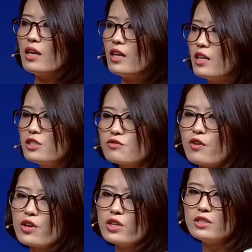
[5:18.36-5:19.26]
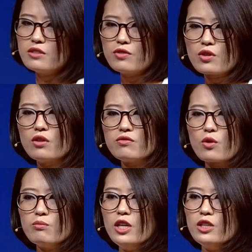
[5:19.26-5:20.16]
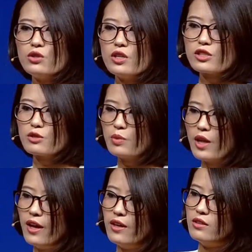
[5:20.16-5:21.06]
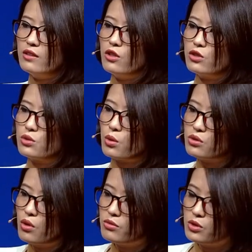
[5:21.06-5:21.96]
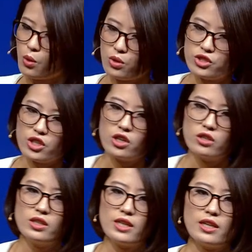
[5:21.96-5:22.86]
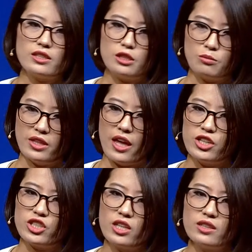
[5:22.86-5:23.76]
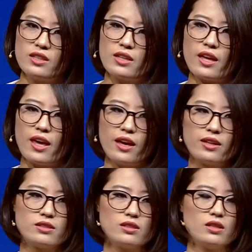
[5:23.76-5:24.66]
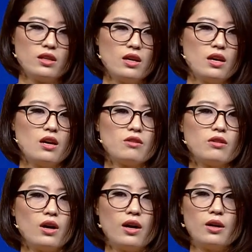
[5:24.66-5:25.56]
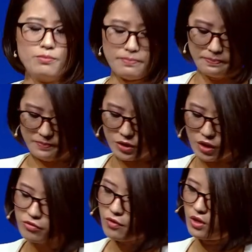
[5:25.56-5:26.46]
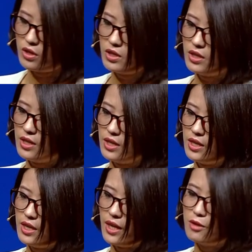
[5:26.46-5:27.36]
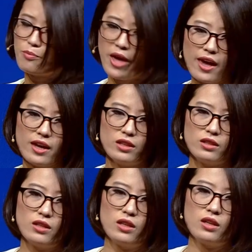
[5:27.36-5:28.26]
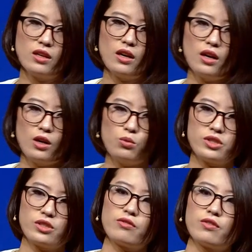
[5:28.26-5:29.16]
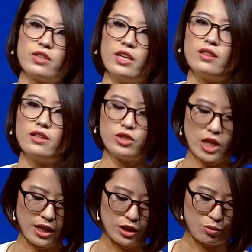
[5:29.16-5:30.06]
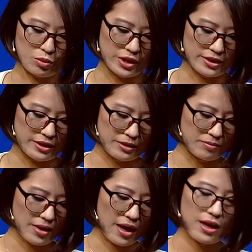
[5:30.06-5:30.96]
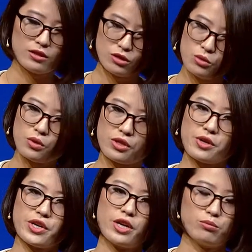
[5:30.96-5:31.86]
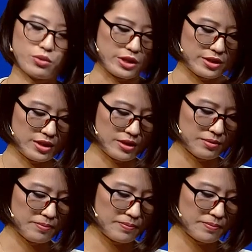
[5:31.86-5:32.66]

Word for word: It is very difficult for me to explain the sort of torture, intimidation, and um, suffer and pain uh, we suffered in the Chinese prison and North Korean prison.